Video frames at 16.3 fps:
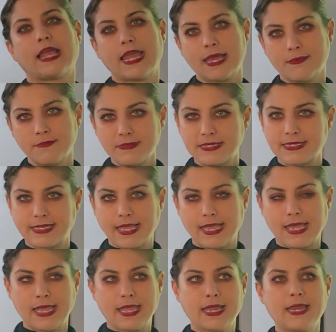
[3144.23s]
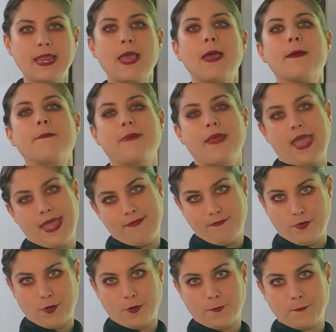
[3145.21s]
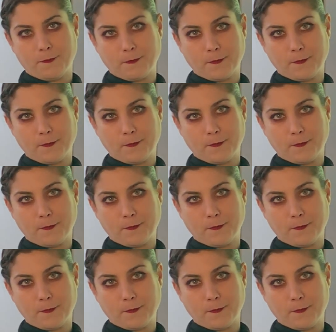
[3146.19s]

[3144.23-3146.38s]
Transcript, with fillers: lamb skin paper